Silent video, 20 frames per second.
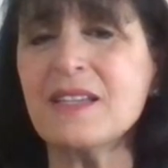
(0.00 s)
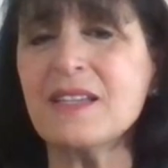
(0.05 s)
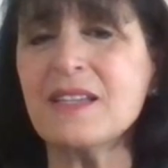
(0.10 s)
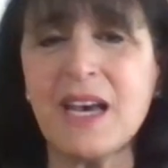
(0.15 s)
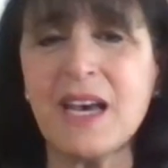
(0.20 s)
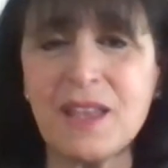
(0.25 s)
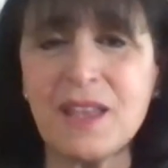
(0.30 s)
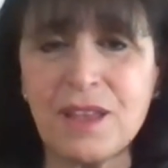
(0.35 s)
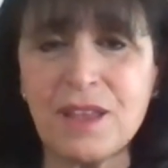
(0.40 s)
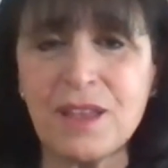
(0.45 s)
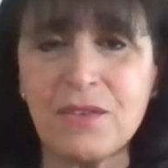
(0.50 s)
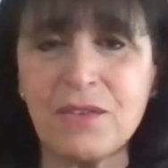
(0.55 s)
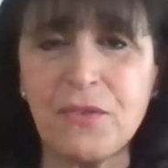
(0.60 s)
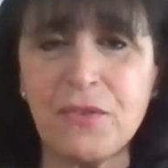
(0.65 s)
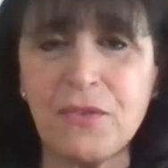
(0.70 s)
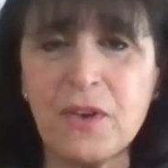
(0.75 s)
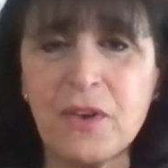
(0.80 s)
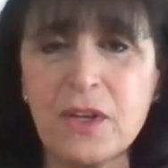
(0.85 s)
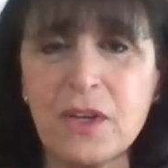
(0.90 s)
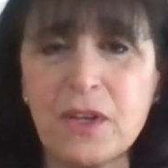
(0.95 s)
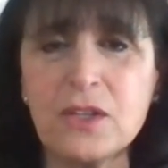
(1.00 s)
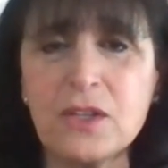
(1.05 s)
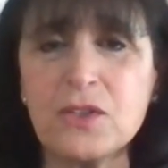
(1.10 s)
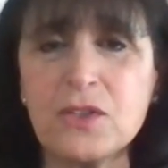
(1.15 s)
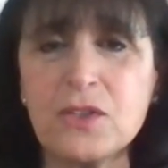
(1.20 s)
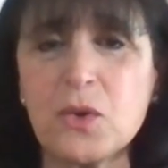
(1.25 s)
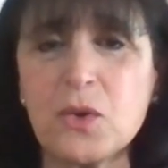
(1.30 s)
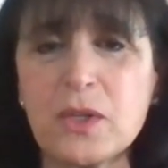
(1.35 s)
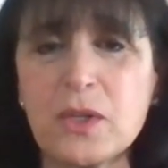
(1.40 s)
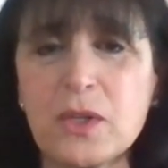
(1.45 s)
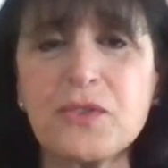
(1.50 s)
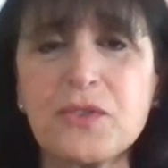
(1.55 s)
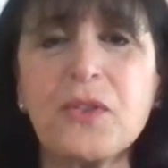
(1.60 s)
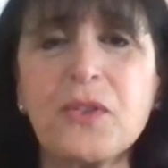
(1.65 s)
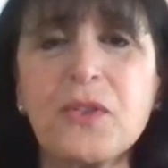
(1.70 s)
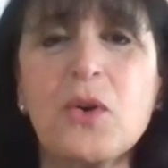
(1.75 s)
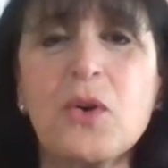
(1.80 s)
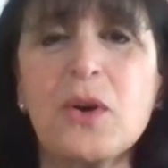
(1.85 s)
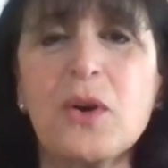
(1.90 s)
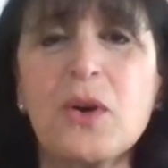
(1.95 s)
the death of George
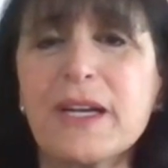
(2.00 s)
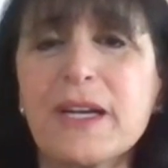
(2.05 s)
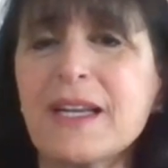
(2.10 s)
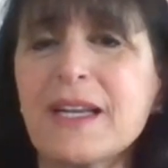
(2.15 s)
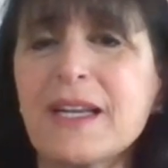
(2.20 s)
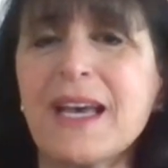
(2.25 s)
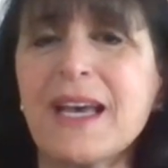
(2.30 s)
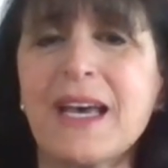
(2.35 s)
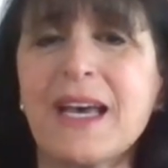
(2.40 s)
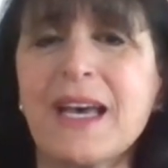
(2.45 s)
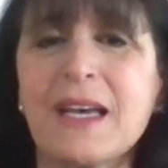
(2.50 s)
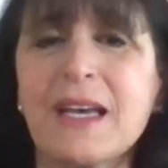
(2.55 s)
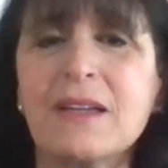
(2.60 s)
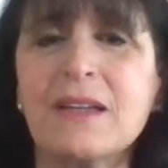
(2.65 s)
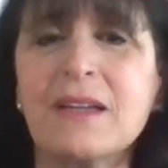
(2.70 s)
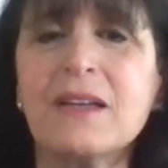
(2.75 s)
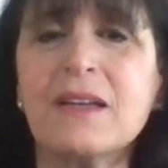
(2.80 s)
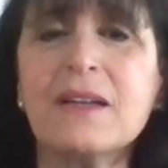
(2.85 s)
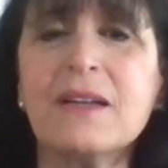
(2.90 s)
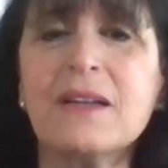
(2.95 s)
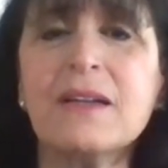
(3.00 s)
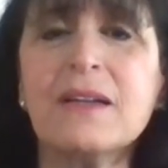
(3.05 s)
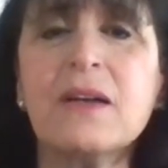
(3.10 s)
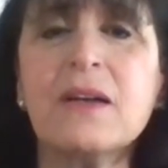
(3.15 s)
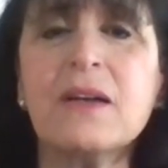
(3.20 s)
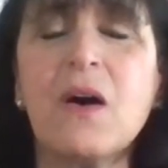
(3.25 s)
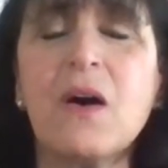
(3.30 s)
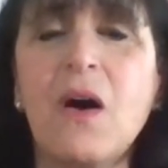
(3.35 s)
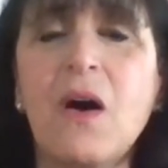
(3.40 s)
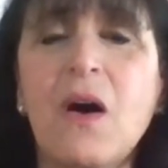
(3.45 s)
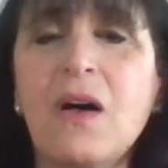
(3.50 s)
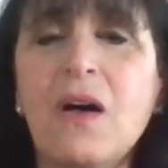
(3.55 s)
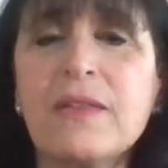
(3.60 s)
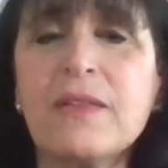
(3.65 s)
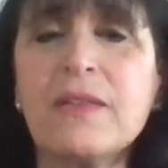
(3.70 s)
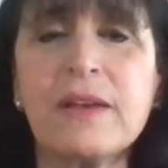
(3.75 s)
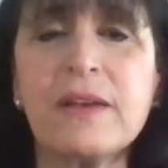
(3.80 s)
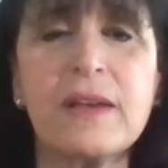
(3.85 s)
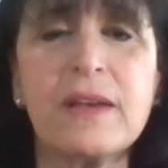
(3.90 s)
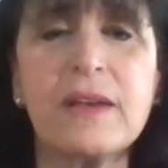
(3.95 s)
Floyd and
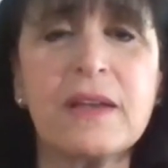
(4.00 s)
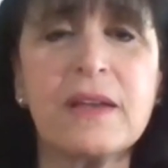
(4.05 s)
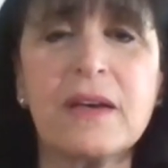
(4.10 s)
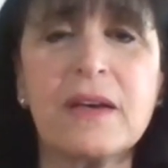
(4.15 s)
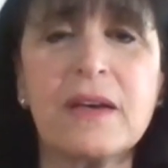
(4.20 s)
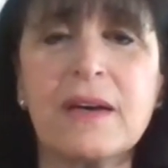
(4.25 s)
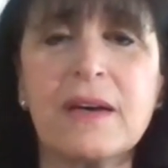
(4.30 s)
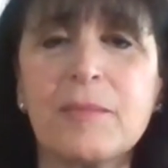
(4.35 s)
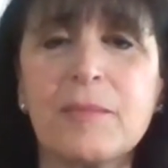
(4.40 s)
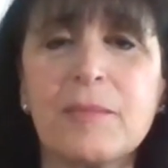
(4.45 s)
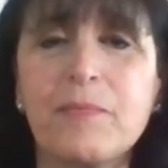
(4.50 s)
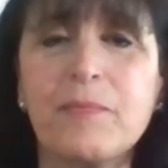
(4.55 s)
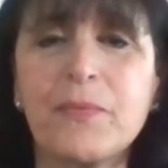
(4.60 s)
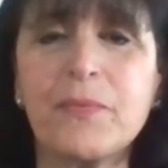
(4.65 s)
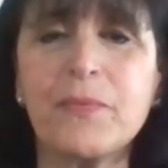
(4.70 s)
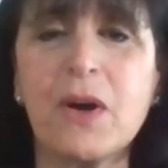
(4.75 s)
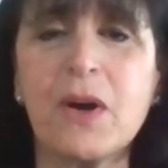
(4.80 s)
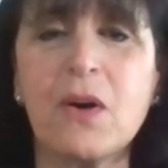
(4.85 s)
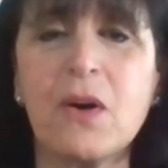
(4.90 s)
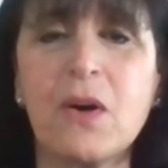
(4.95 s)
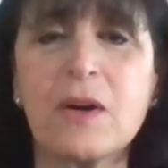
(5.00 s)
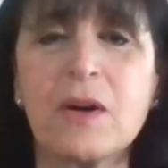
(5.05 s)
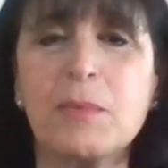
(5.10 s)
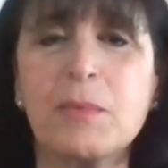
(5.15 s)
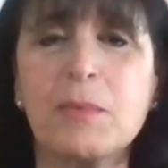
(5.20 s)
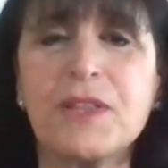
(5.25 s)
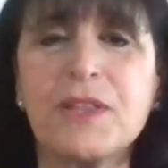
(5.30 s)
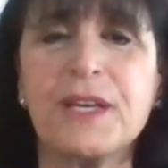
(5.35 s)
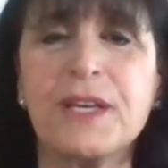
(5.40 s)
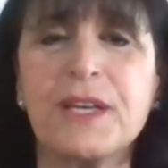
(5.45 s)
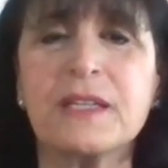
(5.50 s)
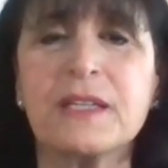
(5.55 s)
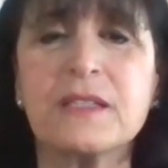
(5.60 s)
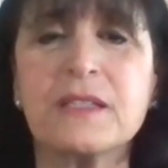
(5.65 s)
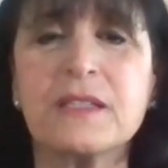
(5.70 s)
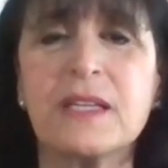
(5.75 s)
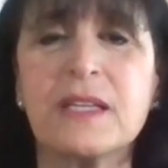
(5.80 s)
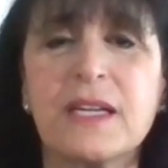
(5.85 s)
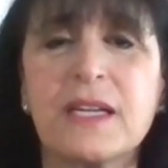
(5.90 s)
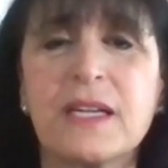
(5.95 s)
all the uh, horrible
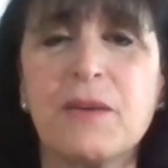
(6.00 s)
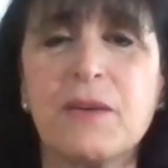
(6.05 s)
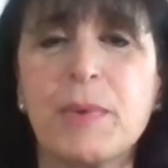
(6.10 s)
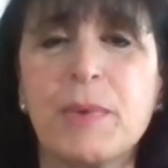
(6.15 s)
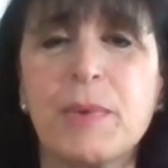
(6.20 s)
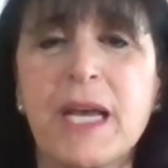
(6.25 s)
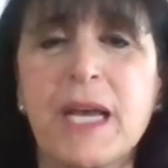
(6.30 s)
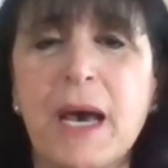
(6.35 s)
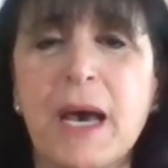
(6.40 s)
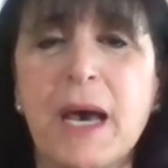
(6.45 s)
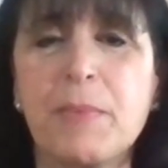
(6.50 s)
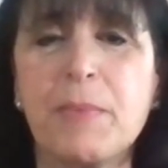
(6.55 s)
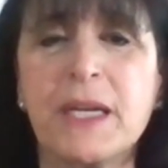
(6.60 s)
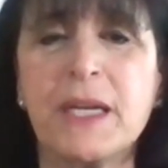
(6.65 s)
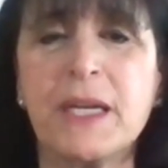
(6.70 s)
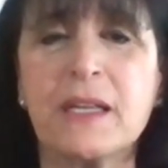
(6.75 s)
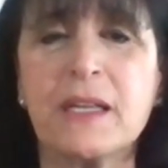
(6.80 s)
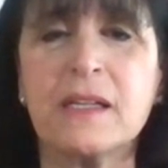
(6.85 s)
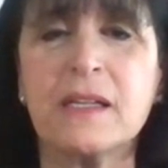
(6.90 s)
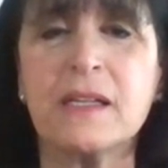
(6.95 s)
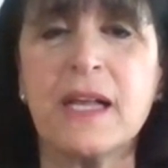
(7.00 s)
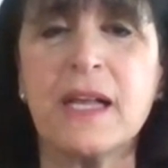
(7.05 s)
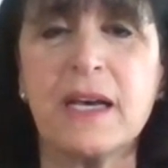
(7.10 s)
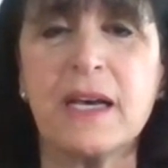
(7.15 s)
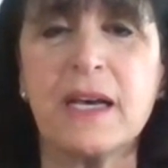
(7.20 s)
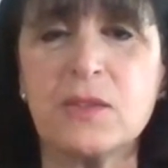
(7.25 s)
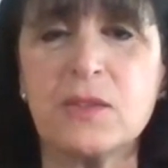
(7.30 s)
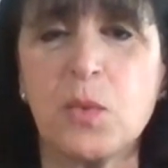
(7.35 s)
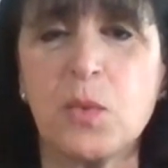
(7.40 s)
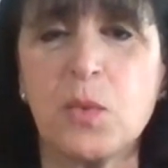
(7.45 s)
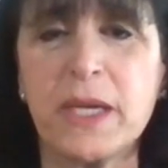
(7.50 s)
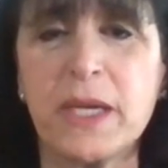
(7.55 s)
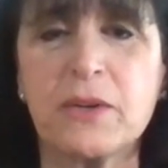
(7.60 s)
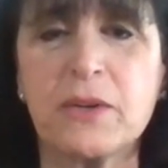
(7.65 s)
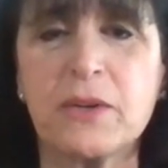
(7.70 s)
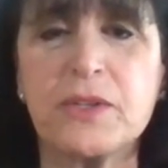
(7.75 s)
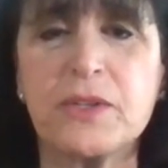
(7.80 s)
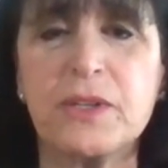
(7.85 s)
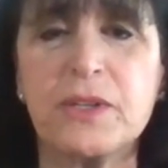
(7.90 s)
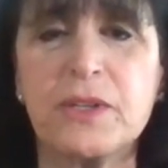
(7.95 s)
things that have been happening in the last
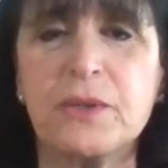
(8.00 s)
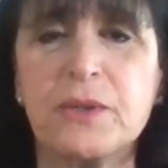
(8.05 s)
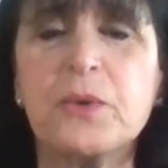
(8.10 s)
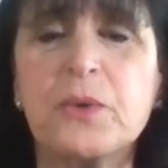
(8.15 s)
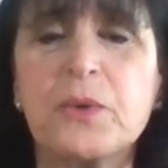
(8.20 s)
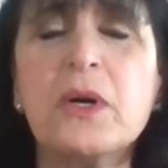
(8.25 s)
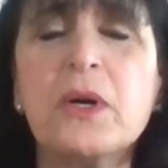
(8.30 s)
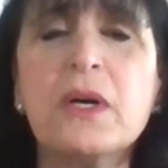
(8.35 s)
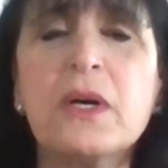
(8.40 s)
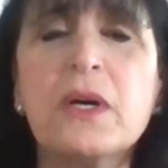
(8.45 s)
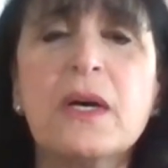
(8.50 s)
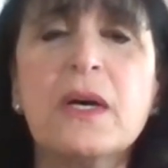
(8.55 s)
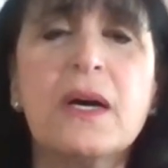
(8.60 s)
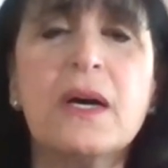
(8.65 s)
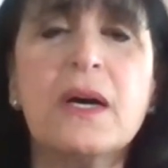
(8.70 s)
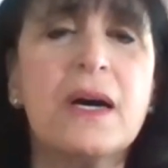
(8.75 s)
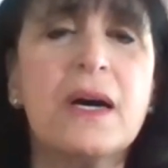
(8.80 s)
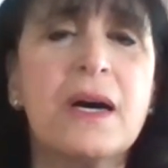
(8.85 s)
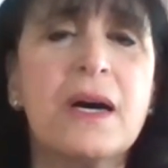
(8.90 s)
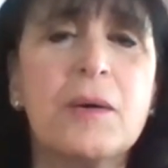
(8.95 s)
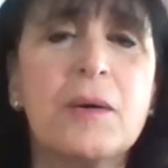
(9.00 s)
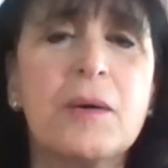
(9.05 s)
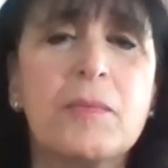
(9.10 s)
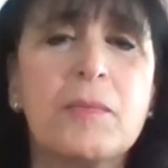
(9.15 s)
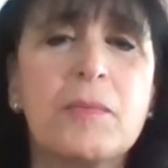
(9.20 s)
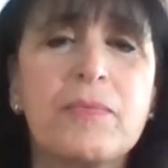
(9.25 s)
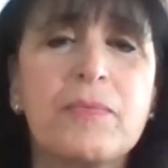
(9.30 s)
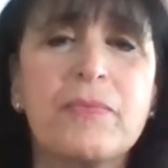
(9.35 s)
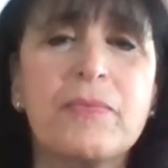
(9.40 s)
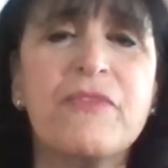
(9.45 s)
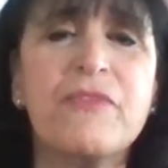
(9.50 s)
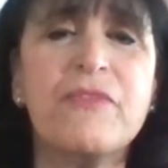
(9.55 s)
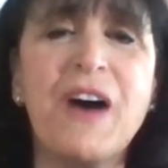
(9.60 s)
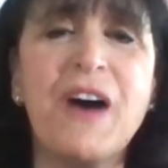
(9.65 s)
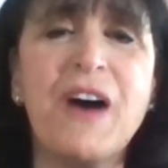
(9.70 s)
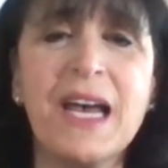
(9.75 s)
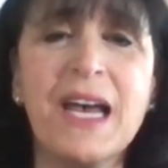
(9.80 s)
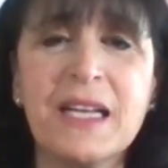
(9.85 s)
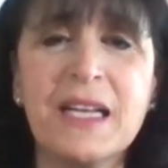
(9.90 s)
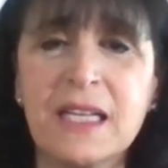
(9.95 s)
week or two. Um,
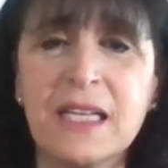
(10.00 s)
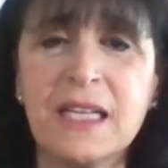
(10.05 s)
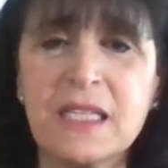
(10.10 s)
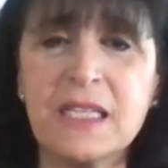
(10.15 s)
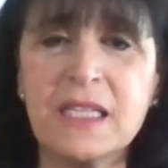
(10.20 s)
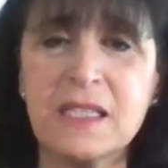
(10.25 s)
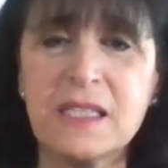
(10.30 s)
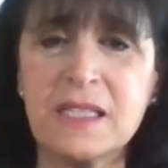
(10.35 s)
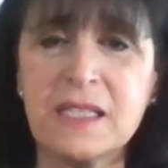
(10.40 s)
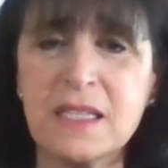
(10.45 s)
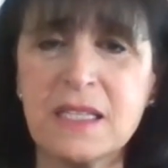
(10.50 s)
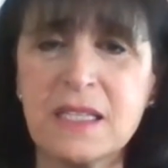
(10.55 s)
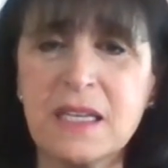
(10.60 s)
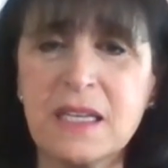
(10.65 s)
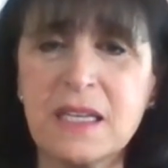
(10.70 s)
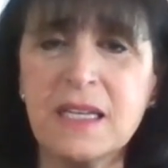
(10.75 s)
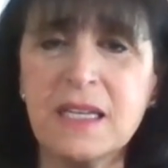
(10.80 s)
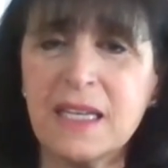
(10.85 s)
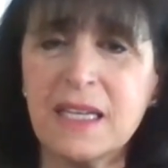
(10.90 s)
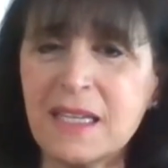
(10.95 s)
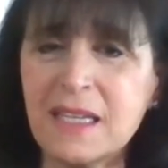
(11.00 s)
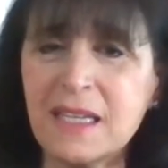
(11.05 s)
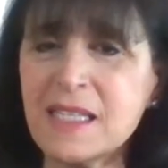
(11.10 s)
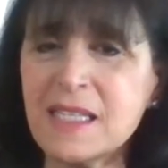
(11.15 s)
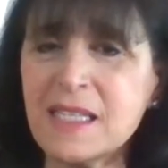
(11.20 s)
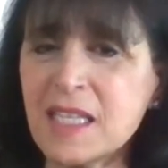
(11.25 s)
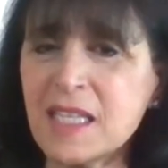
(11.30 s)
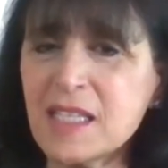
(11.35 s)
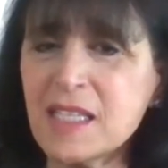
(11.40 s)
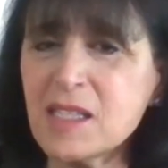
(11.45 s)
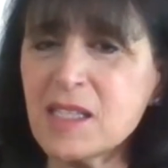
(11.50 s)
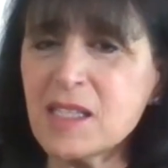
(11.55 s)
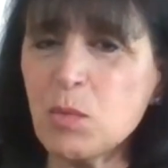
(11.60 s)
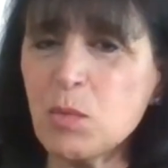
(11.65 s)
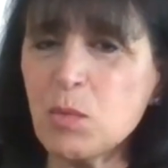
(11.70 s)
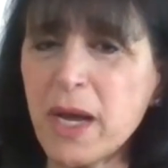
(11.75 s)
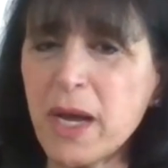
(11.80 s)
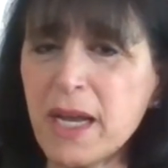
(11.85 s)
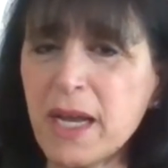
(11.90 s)
violence. Is this the